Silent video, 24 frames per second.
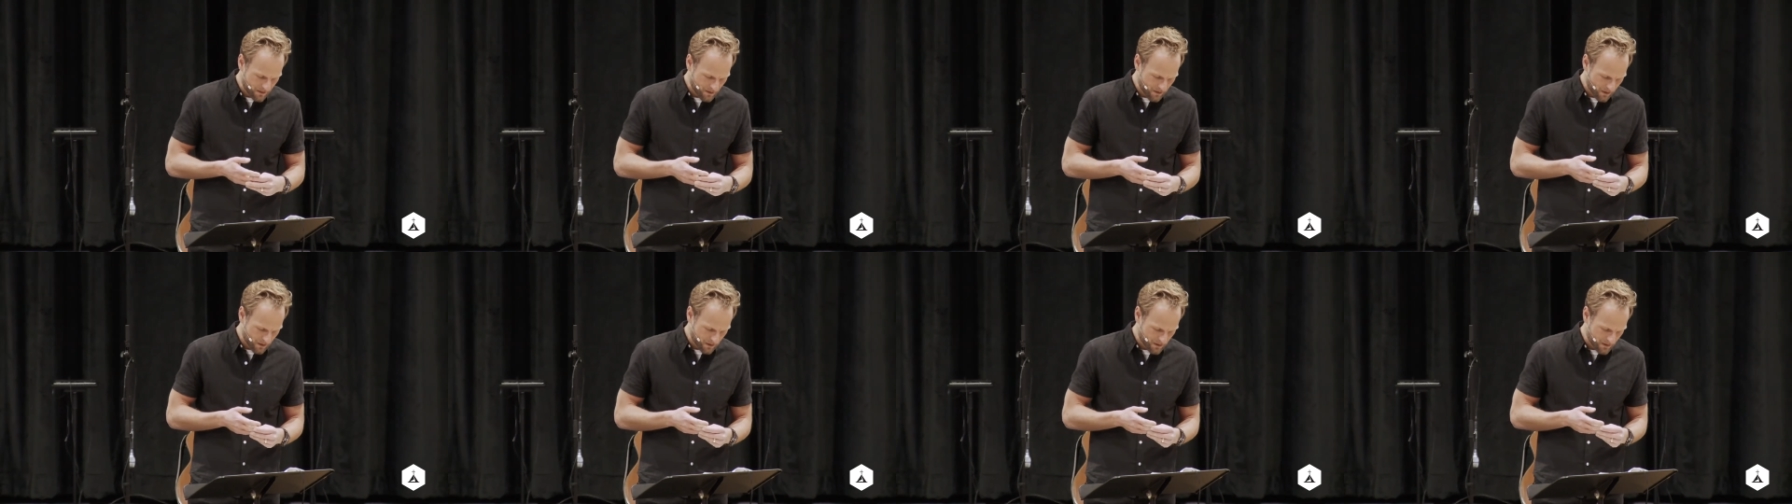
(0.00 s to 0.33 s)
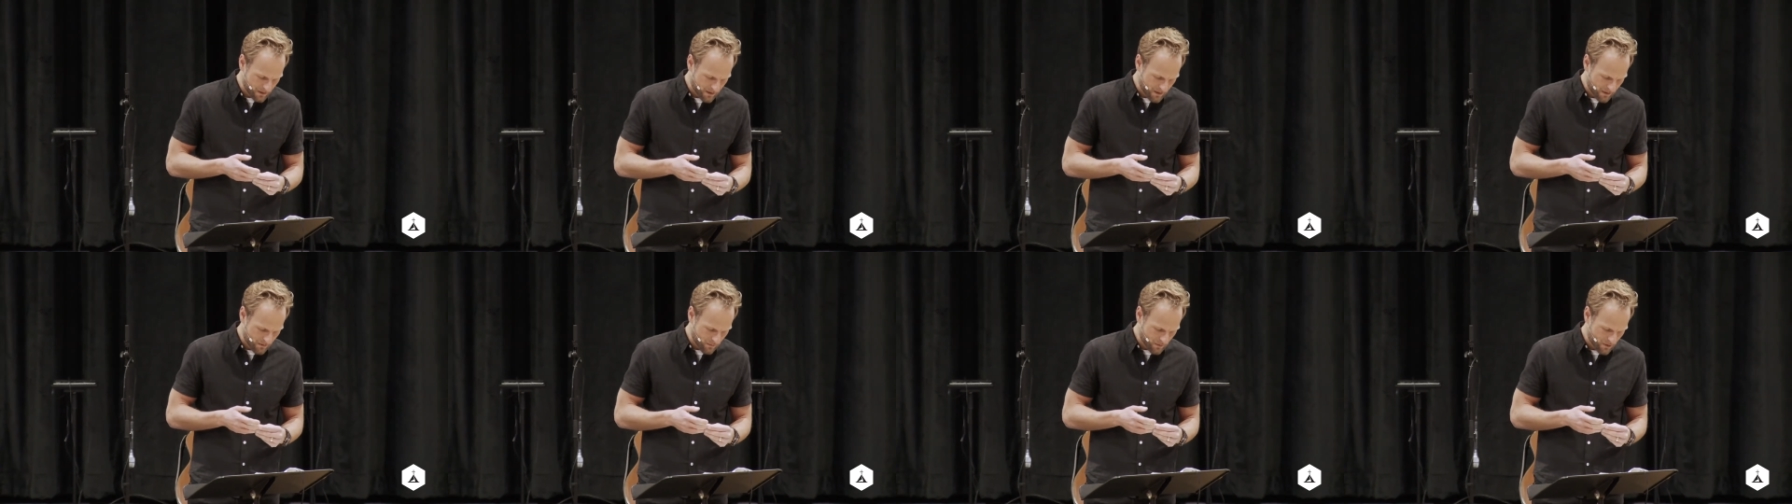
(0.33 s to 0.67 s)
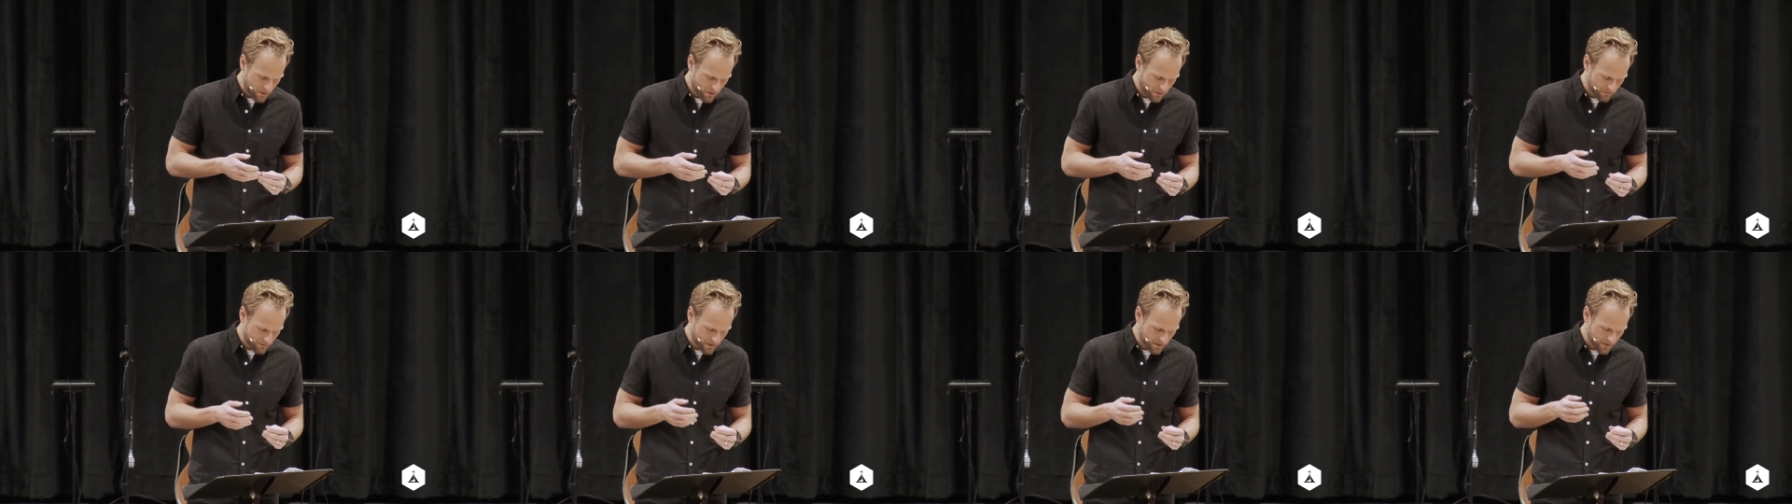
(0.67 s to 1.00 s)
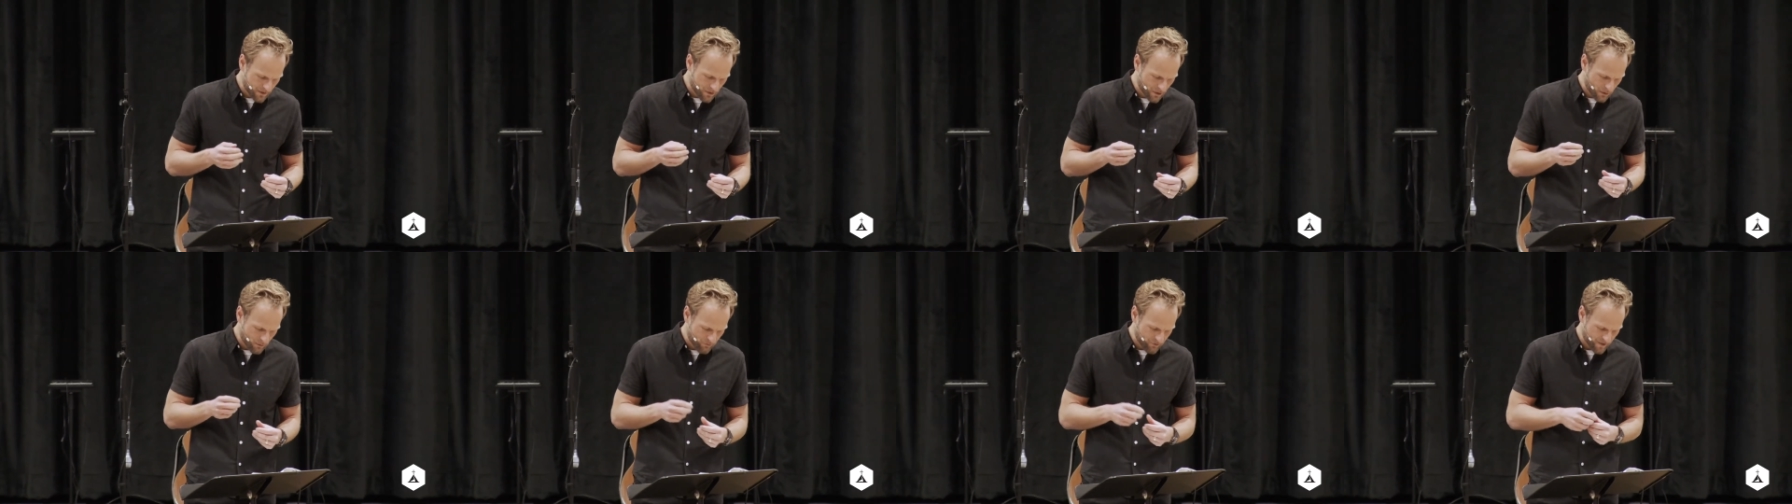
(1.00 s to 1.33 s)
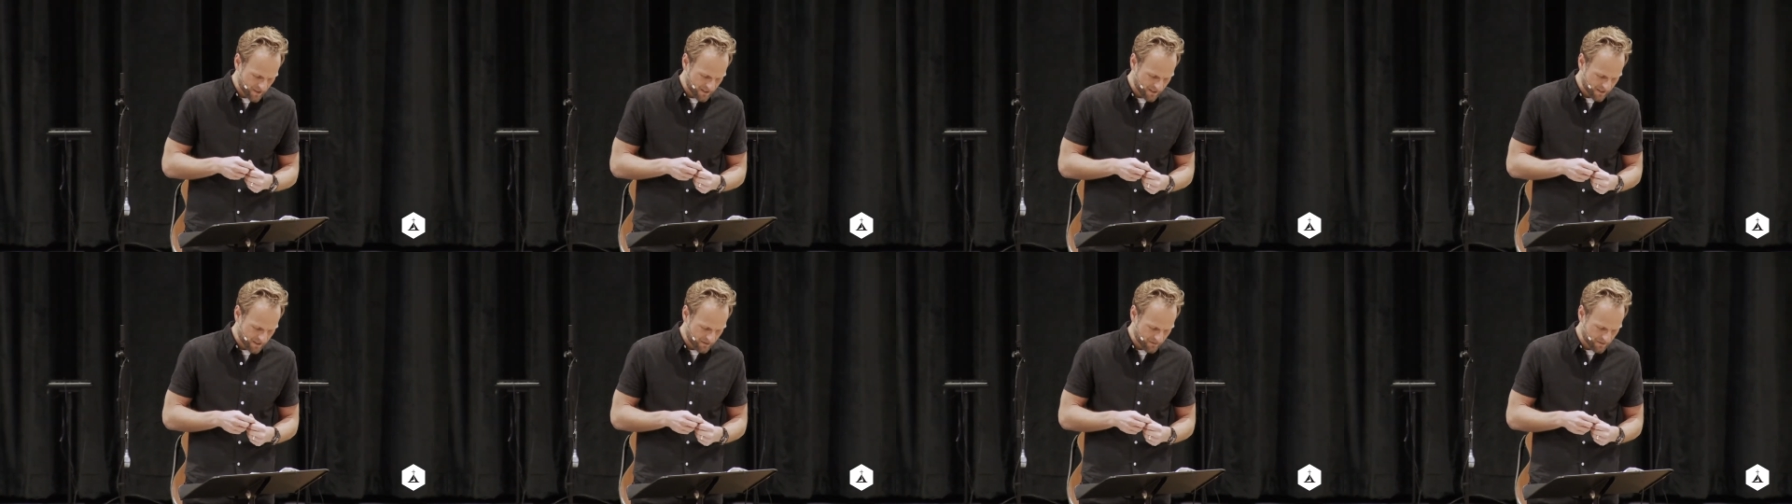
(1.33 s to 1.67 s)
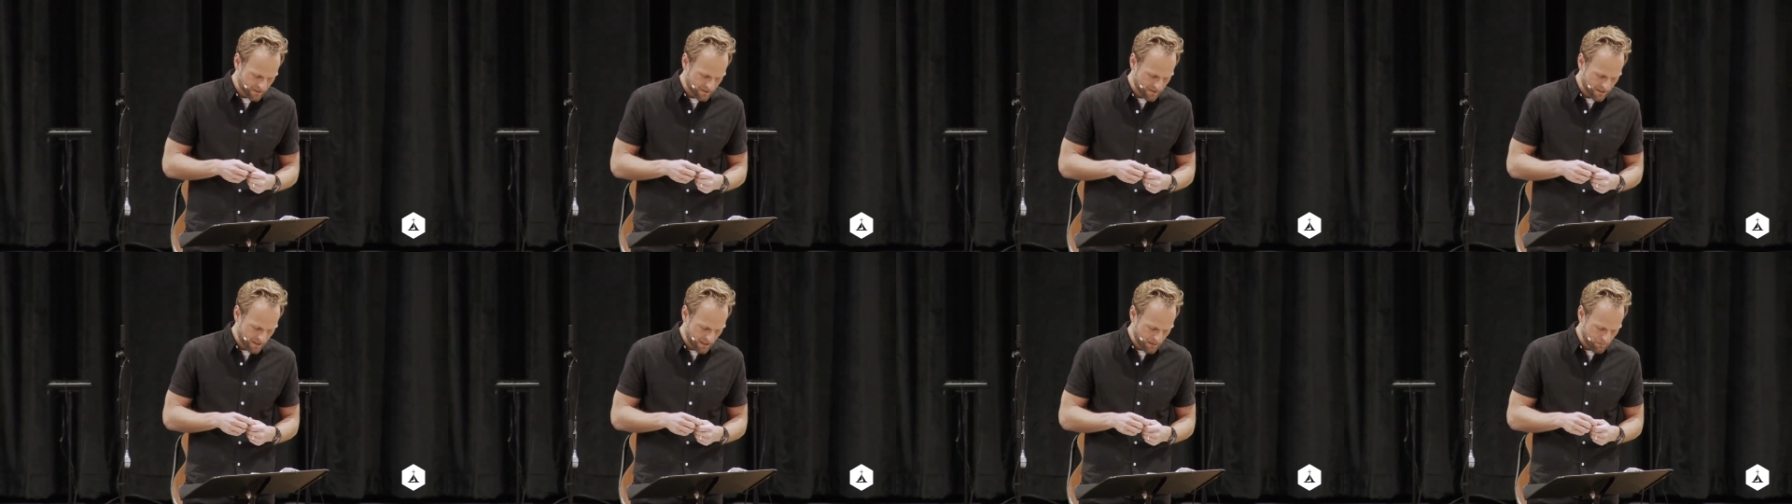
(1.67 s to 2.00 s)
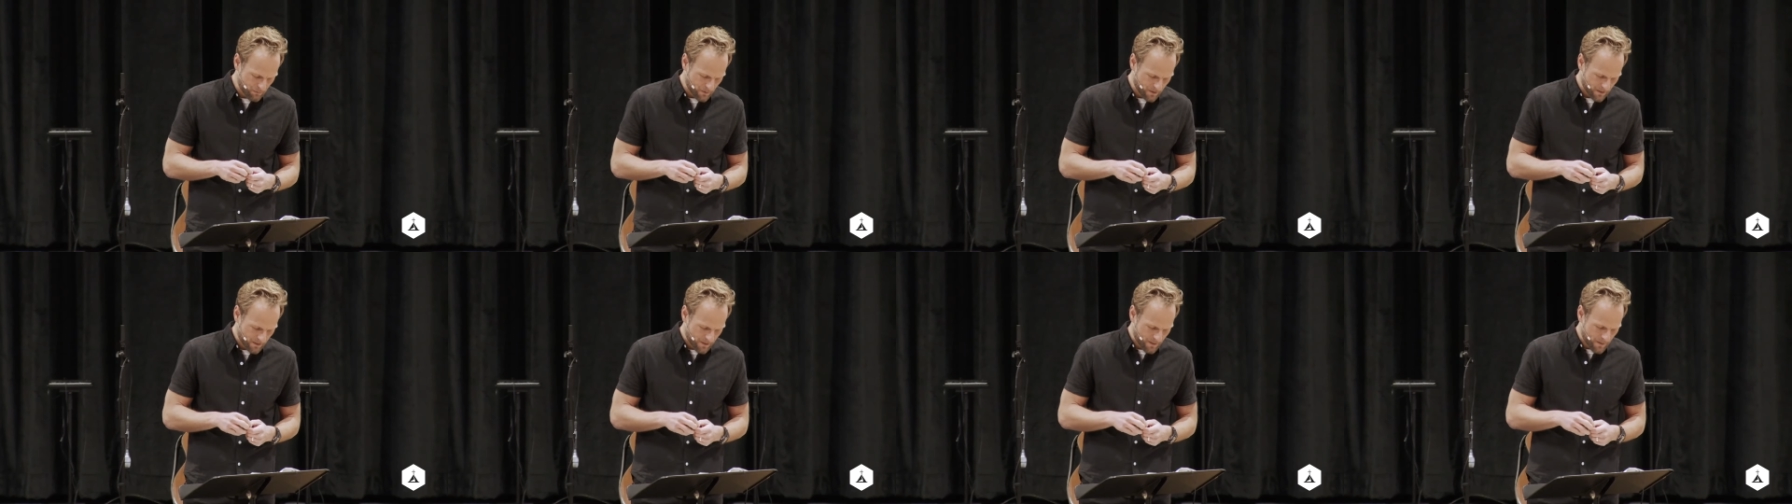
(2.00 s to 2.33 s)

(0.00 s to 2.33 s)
darkness was over the surface of the deep,